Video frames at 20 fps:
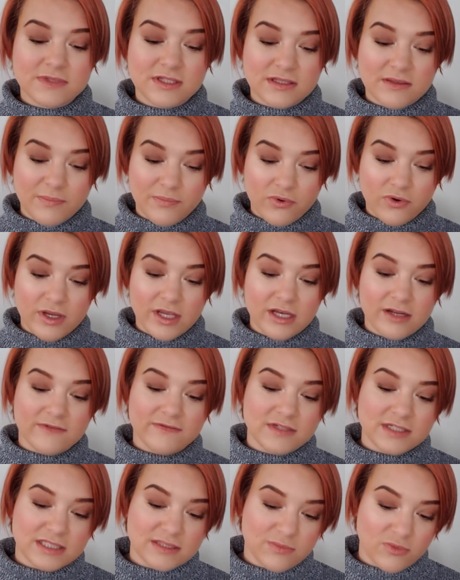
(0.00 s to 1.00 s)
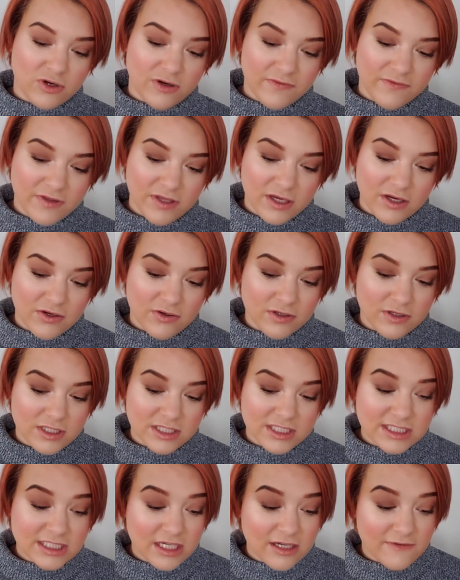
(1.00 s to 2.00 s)
to the point of dysmorphia or
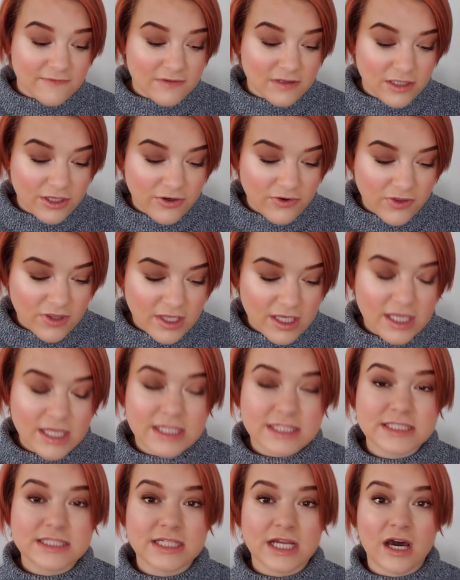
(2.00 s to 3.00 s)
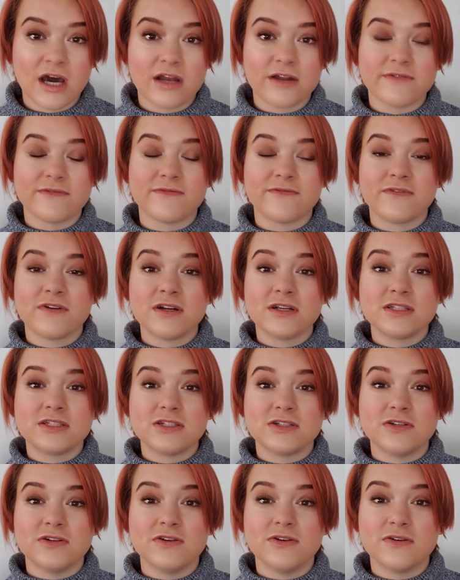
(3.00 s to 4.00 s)
self-loathing is not a
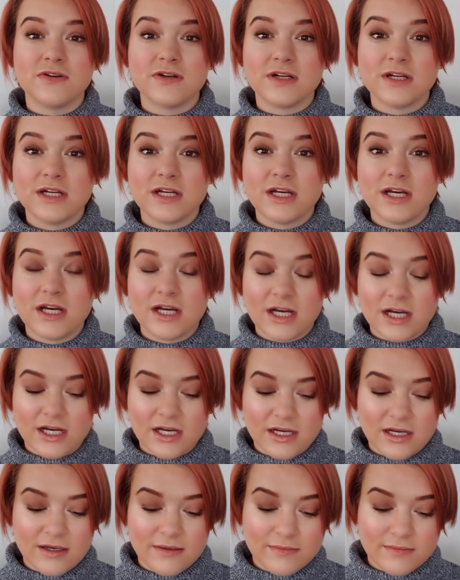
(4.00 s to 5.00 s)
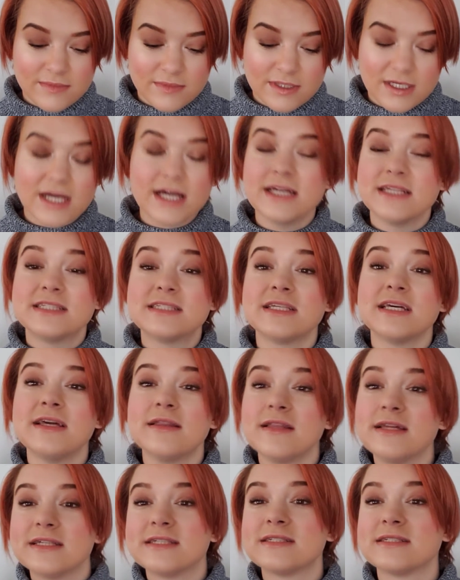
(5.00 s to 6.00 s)
virtue. I say
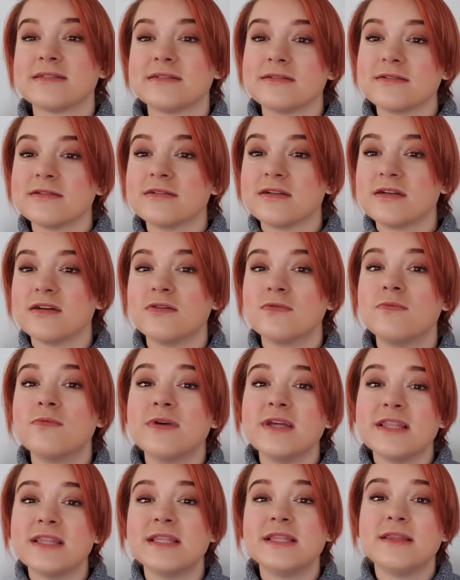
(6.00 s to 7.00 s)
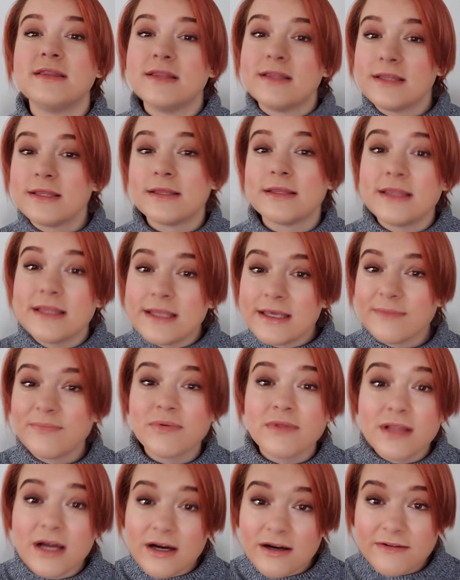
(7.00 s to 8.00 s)
this with deep
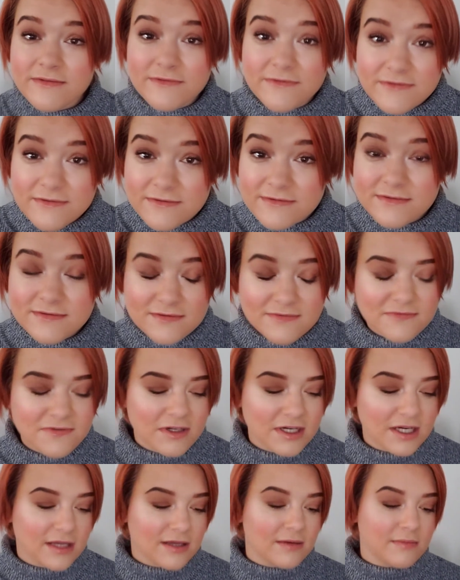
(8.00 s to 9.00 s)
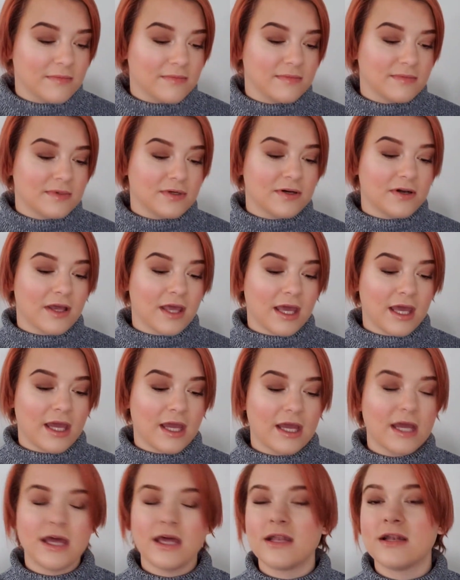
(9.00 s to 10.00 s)
love for him,
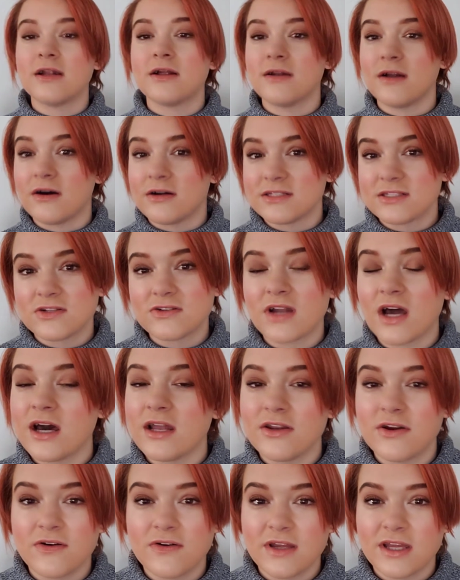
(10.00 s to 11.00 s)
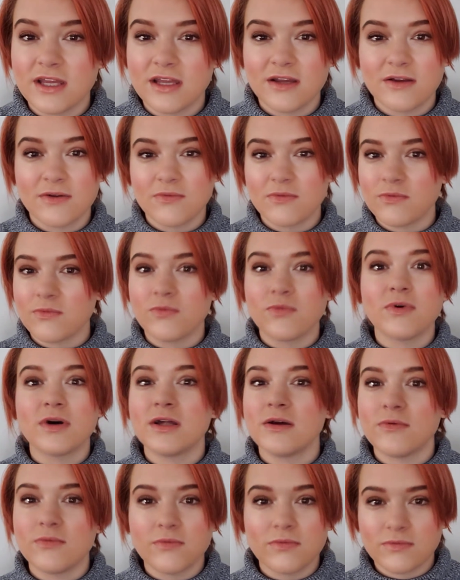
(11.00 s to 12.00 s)
okay? And also not knowing
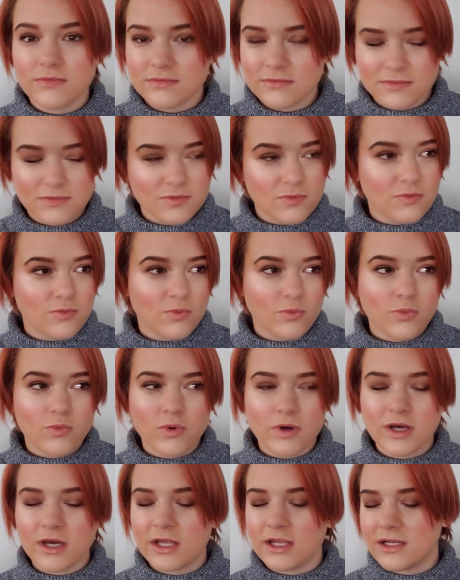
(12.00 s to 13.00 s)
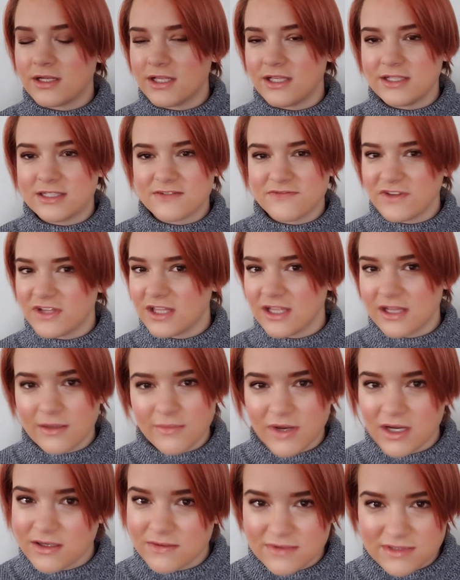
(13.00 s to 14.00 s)
what he's feeling
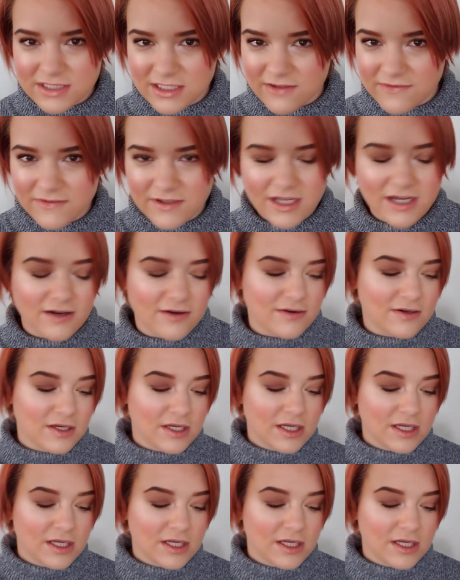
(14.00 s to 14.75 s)
about himself now.